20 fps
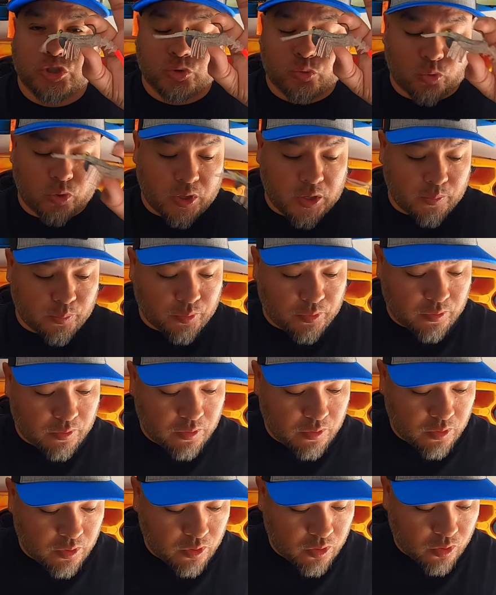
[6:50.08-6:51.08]
a shrimp,
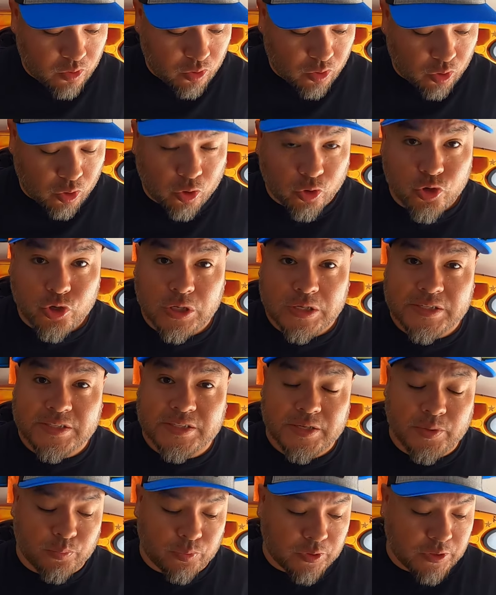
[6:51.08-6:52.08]
or you can
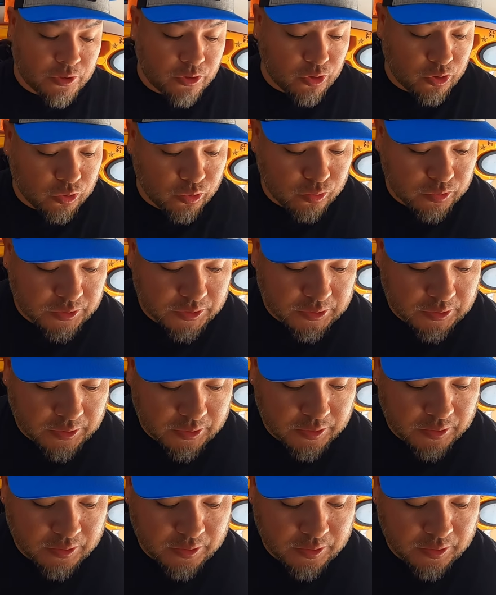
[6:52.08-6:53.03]
simply use,